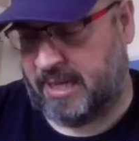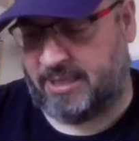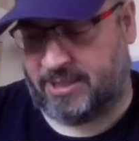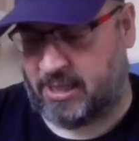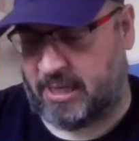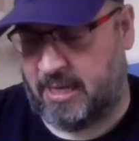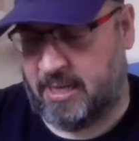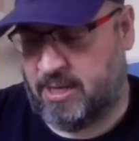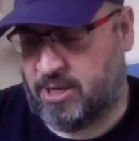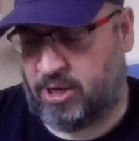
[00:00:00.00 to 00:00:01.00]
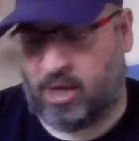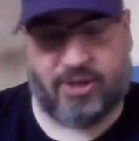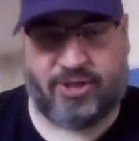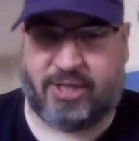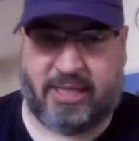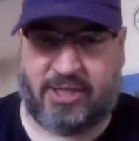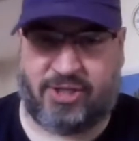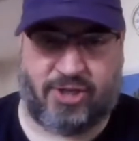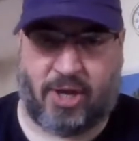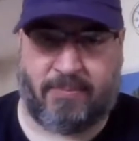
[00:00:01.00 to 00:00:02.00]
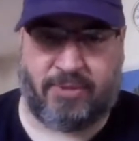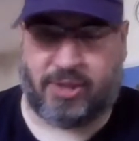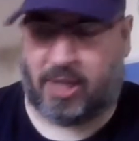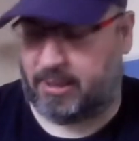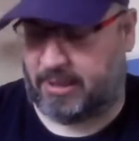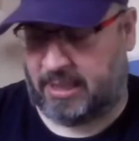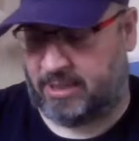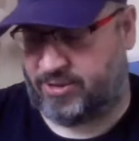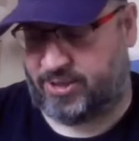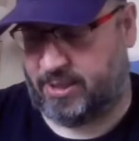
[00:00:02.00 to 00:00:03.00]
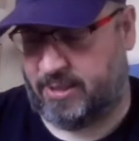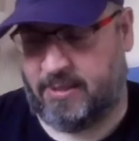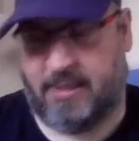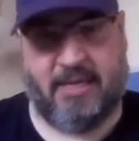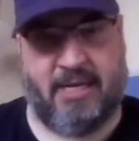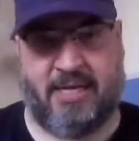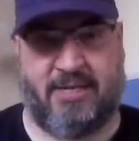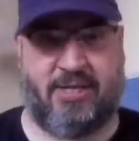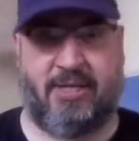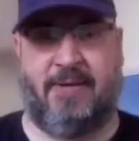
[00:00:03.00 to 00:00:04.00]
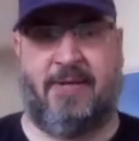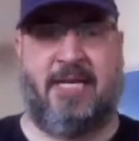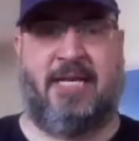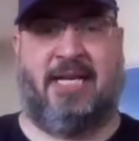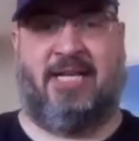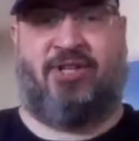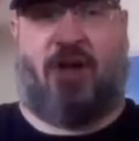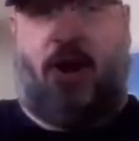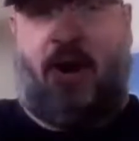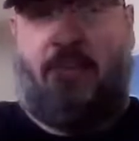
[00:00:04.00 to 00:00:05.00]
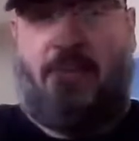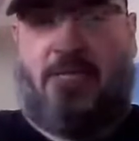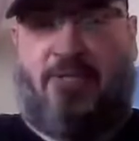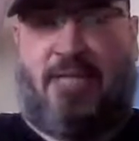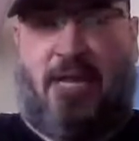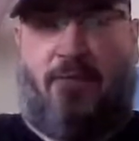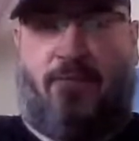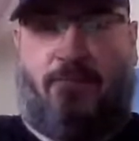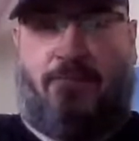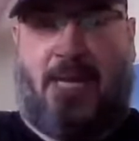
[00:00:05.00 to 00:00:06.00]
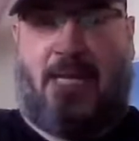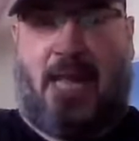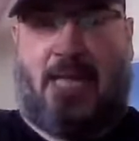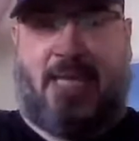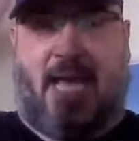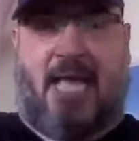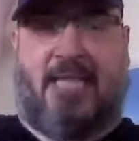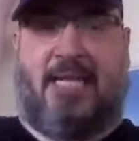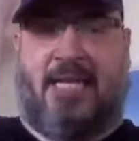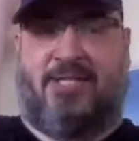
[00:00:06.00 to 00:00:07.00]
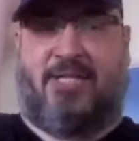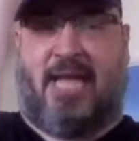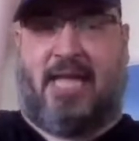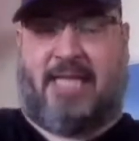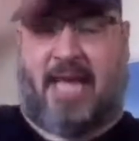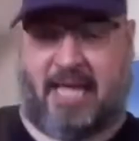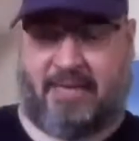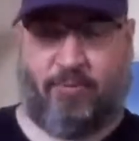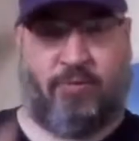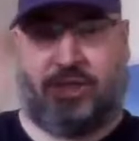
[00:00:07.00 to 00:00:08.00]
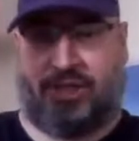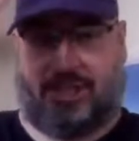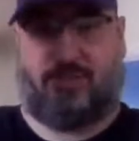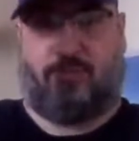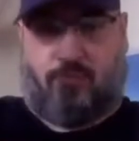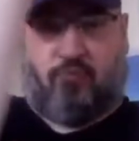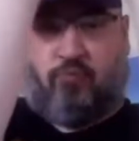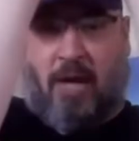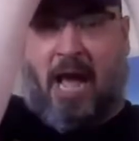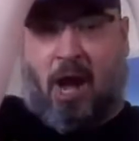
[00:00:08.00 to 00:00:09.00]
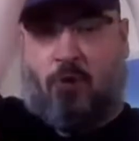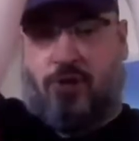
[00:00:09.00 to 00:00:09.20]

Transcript: easily because his jump shot is his his arm, instead of being like that, is like that, which is how